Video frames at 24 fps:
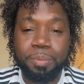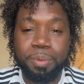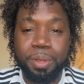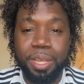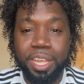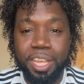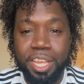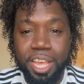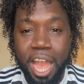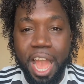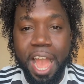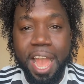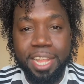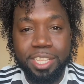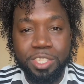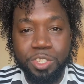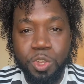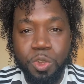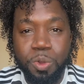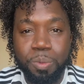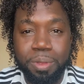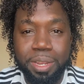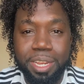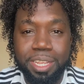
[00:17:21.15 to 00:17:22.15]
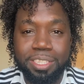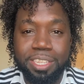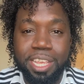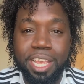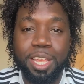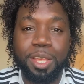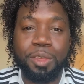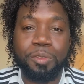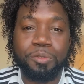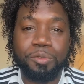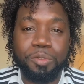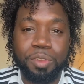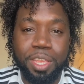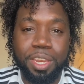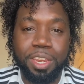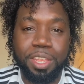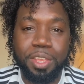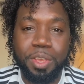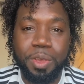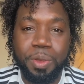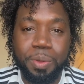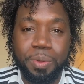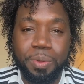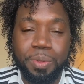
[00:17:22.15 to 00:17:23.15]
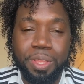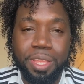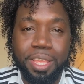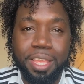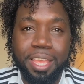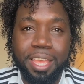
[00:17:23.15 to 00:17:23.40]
but God told me to take a video.